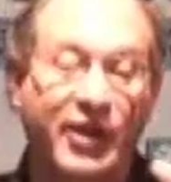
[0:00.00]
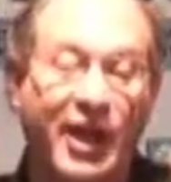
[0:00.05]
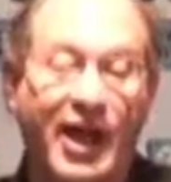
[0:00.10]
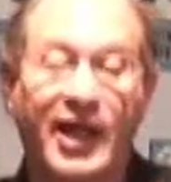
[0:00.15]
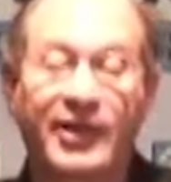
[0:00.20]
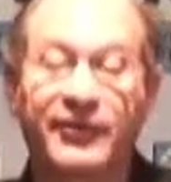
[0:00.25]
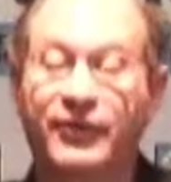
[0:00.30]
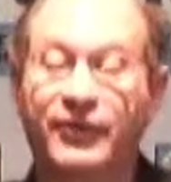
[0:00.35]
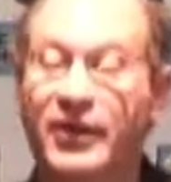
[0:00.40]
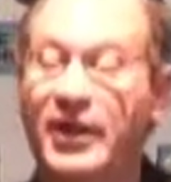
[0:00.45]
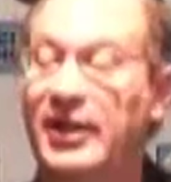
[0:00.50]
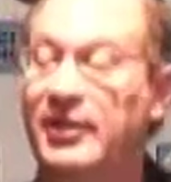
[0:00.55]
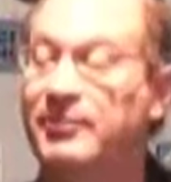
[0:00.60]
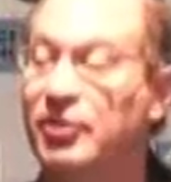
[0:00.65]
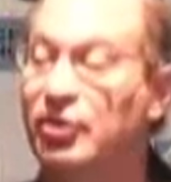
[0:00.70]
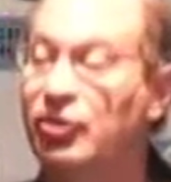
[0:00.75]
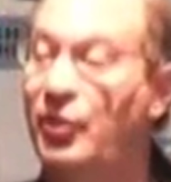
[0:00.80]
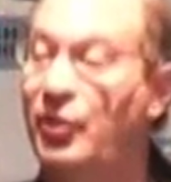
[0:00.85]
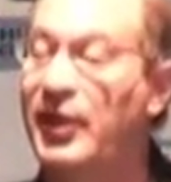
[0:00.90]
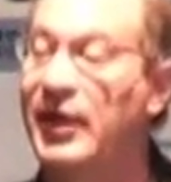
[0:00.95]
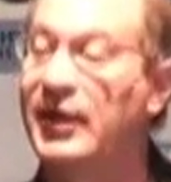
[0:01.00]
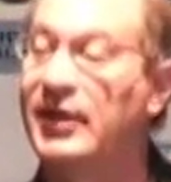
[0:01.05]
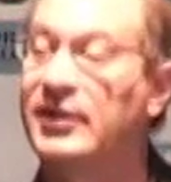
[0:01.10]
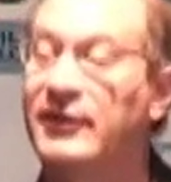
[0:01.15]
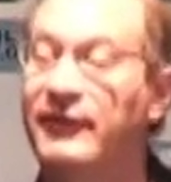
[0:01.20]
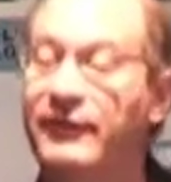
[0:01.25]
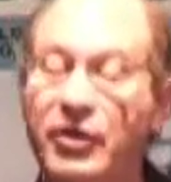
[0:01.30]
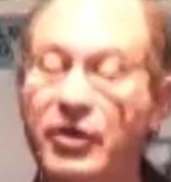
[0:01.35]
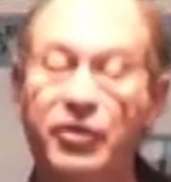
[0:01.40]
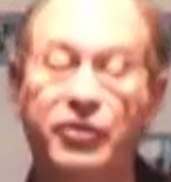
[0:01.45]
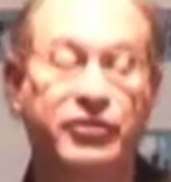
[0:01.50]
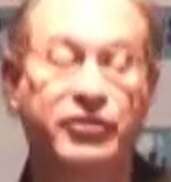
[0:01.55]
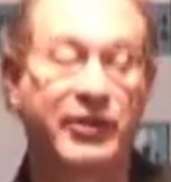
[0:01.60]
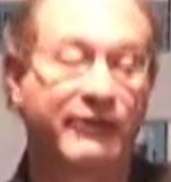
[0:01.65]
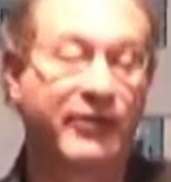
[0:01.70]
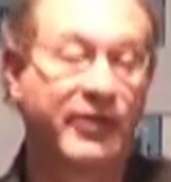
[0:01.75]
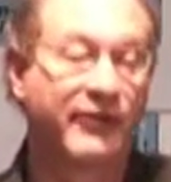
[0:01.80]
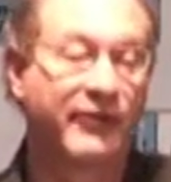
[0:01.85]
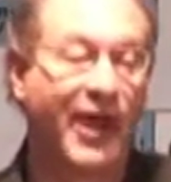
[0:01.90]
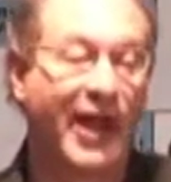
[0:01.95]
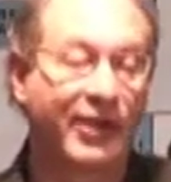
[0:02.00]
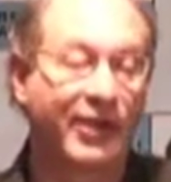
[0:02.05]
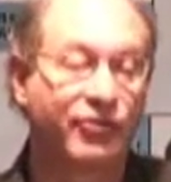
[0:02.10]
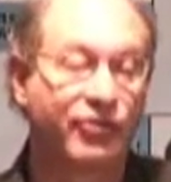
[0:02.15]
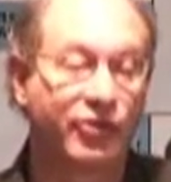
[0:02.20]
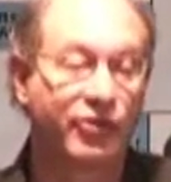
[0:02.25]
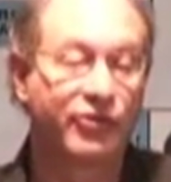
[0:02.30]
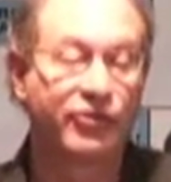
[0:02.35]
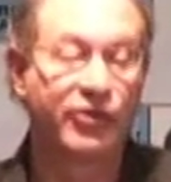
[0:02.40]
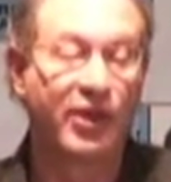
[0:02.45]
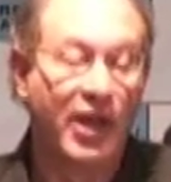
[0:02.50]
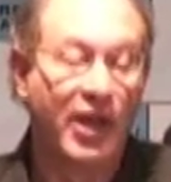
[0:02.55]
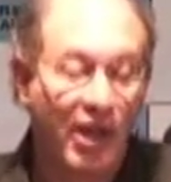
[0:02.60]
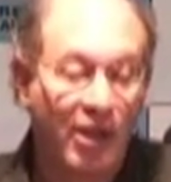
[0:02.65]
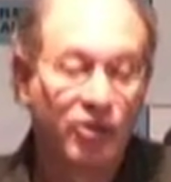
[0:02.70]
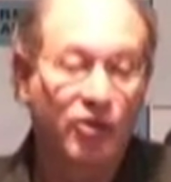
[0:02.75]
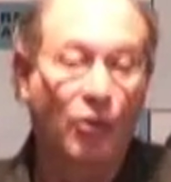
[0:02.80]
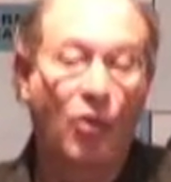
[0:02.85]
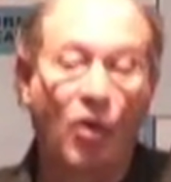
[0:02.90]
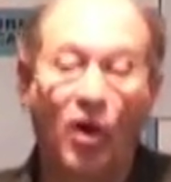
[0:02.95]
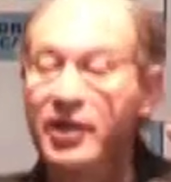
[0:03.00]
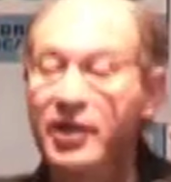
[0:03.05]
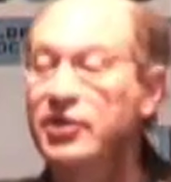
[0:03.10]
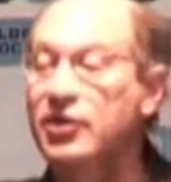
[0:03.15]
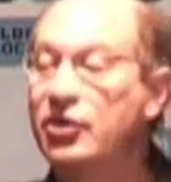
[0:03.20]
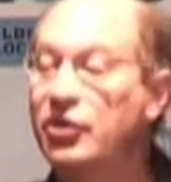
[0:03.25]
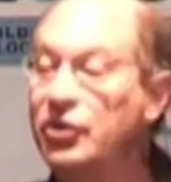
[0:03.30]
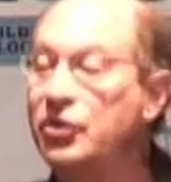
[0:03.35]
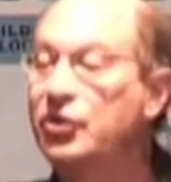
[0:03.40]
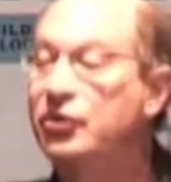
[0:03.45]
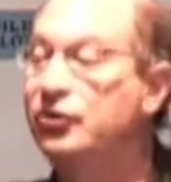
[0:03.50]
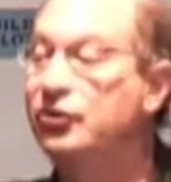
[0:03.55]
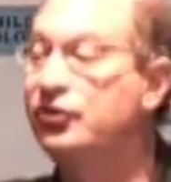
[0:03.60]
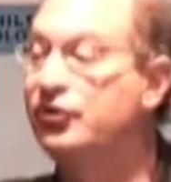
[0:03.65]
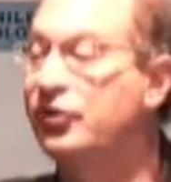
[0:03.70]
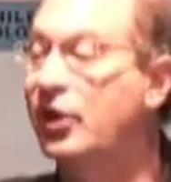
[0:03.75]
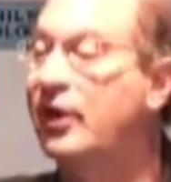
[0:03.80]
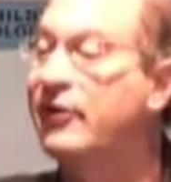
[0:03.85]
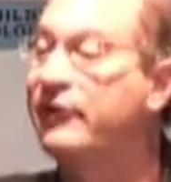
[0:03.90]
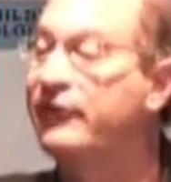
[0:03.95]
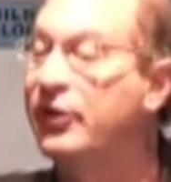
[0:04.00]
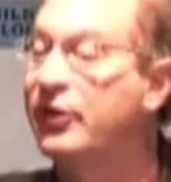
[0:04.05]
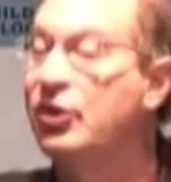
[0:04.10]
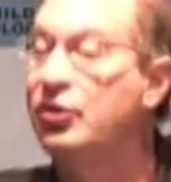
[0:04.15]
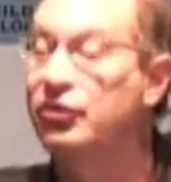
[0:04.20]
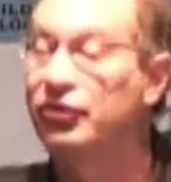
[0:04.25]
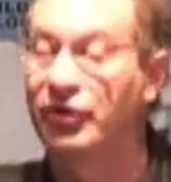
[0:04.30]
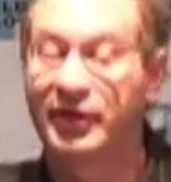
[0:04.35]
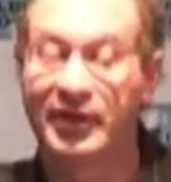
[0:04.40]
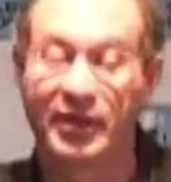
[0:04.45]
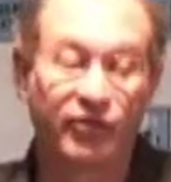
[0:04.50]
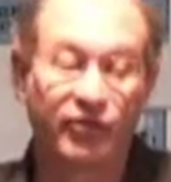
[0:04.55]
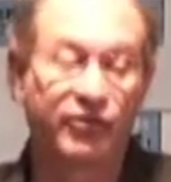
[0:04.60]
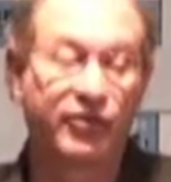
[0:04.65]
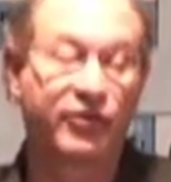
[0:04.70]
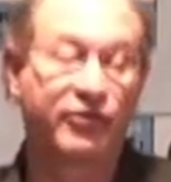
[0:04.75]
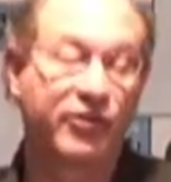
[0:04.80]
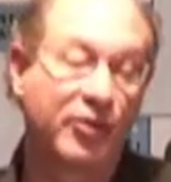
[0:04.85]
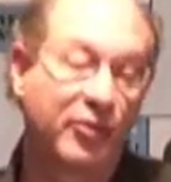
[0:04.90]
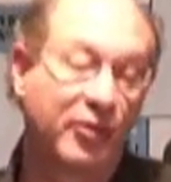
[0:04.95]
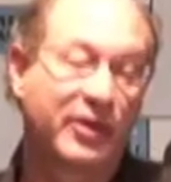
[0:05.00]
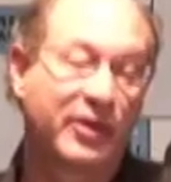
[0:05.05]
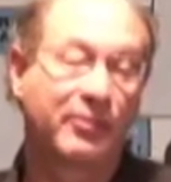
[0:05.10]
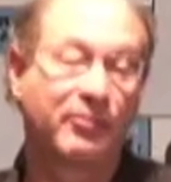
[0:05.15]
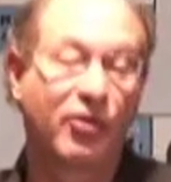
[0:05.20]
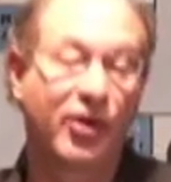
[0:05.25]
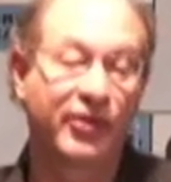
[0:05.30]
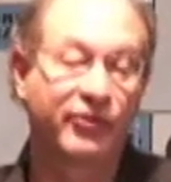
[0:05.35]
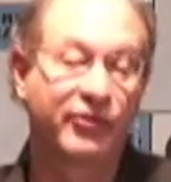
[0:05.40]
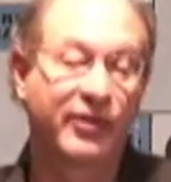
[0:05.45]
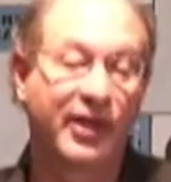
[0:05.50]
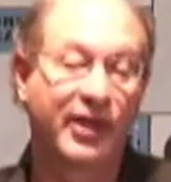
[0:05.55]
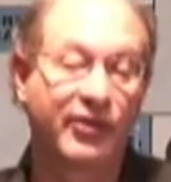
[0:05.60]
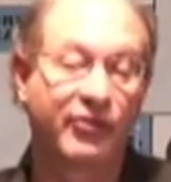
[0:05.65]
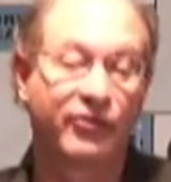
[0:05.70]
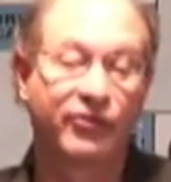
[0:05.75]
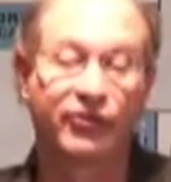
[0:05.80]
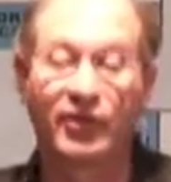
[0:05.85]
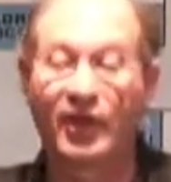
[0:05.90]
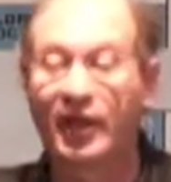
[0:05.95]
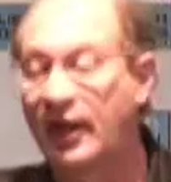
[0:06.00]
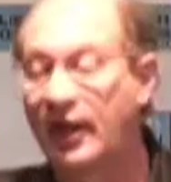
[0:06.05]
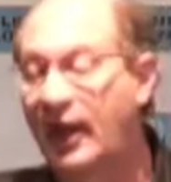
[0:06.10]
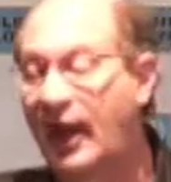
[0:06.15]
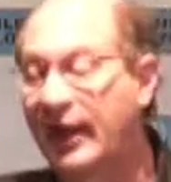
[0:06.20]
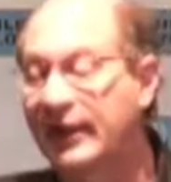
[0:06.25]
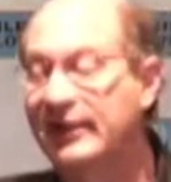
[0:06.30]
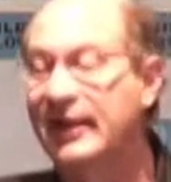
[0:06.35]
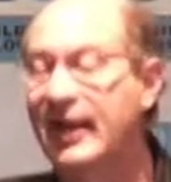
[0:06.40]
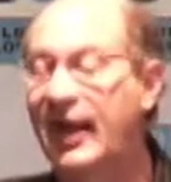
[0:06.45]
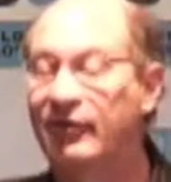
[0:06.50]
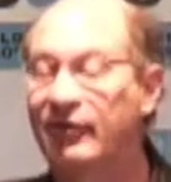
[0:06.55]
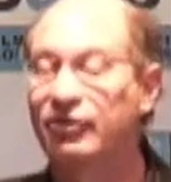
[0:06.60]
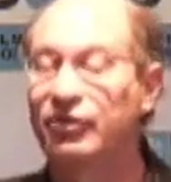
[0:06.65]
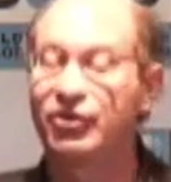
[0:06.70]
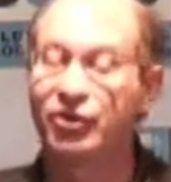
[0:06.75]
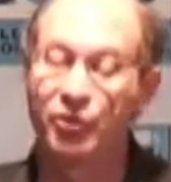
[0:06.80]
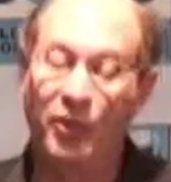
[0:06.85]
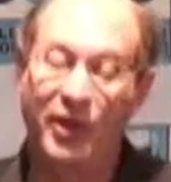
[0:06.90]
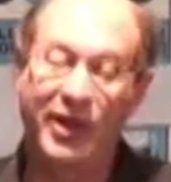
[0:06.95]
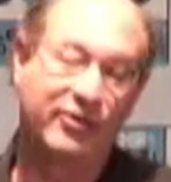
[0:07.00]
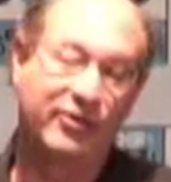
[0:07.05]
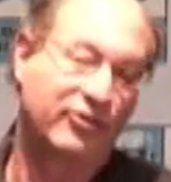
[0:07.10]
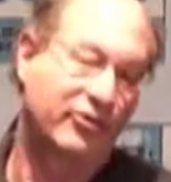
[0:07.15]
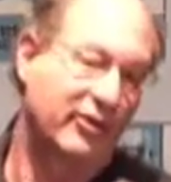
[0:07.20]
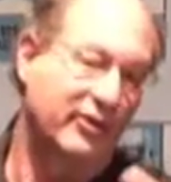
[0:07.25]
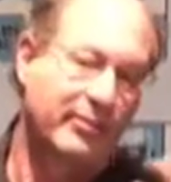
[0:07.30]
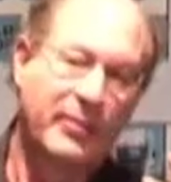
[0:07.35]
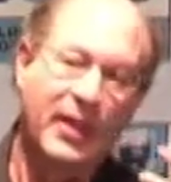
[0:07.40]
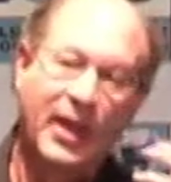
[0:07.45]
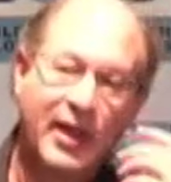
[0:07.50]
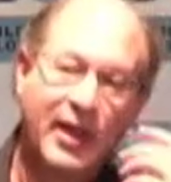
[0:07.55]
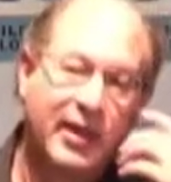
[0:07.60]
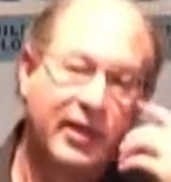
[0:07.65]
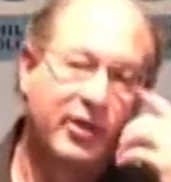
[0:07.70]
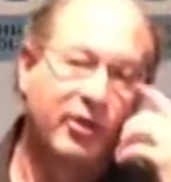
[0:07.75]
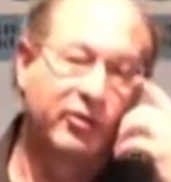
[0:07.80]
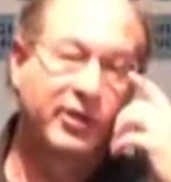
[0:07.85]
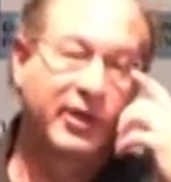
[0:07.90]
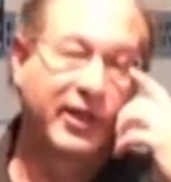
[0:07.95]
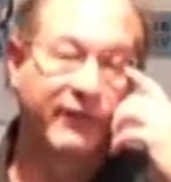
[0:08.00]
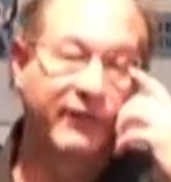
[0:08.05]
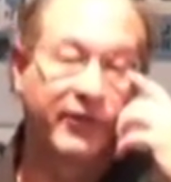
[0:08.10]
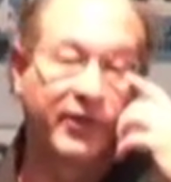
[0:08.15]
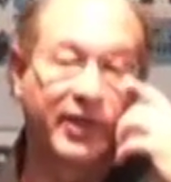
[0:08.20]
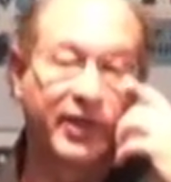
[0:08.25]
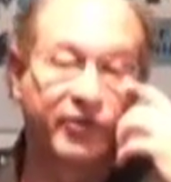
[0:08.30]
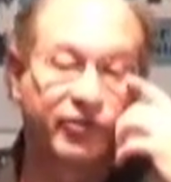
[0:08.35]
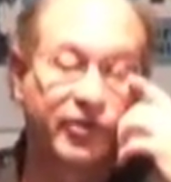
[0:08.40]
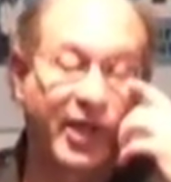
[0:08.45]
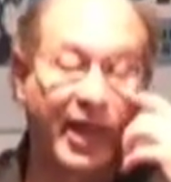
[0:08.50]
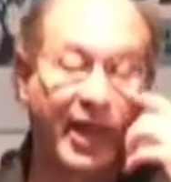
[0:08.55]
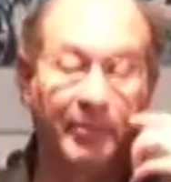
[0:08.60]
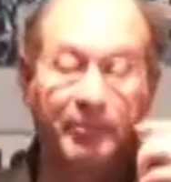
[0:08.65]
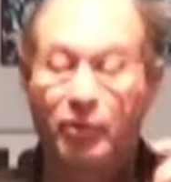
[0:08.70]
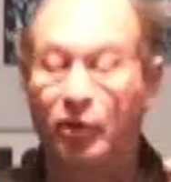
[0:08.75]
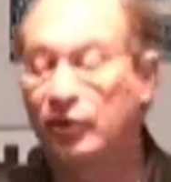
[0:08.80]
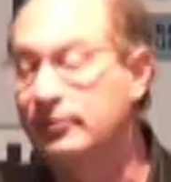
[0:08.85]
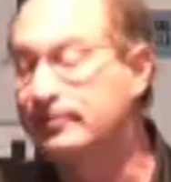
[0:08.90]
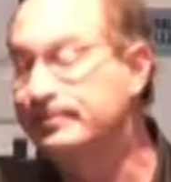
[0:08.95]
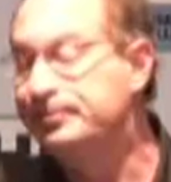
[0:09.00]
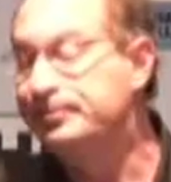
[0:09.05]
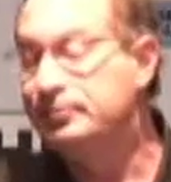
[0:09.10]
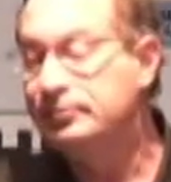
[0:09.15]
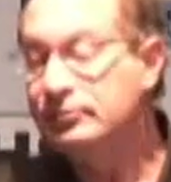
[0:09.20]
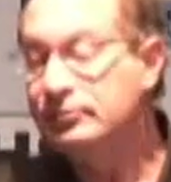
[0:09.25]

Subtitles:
conflict between the views of advisors, the one whose views are consistent with the president's ideology wins. And to give you an example,